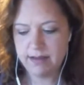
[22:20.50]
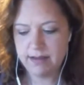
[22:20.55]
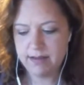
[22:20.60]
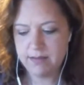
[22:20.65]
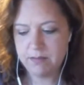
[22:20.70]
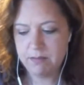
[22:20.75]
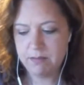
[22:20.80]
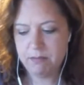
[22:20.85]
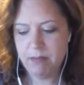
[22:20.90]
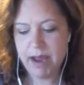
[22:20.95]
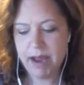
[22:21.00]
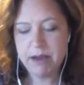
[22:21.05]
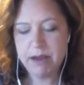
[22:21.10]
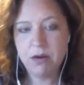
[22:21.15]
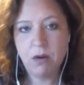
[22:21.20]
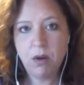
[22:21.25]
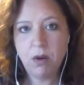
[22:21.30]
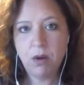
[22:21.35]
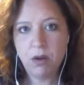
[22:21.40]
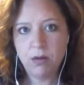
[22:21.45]
my
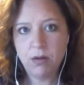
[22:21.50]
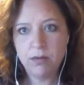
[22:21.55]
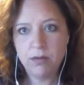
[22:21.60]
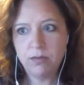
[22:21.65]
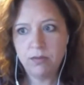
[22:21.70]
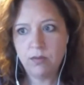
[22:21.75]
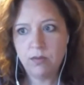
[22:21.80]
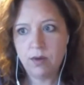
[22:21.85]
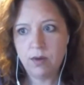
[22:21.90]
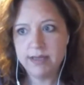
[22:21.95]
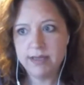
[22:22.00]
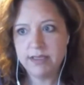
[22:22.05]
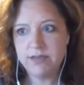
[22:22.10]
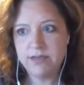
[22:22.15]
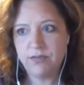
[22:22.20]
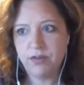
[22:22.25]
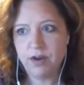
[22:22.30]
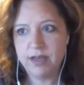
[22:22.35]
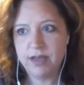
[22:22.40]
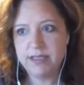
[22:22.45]
goal was
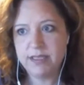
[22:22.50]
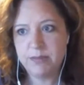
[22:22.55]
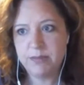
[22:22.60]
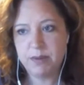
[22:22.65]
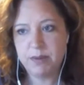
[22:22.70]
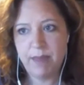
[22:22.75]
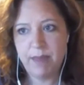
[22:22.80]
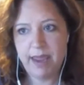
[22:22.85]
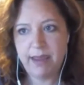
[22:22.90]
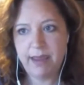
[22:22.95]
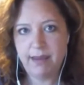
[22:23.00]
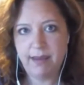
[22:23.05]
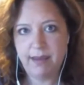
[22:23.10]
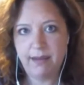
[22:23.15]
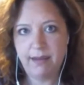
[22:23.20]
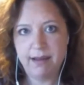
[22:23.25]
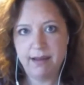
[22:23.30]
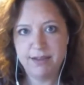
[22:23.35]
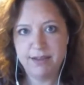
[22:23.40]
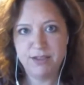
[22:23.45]
for us to be
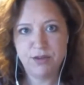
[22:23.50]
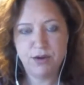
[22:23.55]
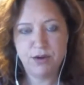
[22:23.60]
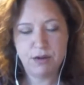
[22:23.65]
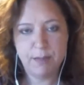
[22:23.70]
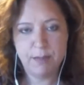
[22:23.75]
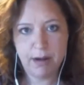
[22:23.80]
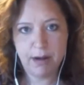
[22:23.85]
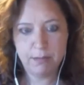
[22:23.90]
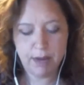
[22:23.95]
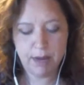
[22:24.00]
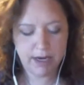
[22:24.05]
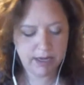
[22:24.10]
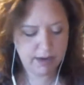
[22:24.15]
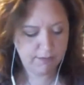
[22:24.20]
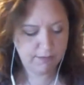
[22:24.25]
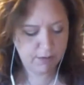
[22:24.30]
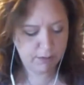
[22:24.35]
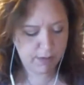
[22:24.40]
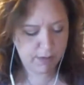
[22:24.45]
making a certain amount of money
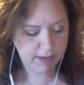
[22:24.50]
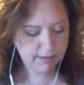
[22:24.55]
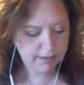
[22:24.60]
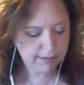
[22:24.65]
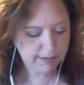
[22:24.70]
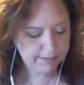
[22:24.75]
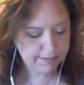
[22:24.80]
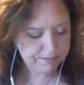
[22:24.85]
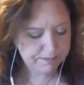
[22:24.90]
every month.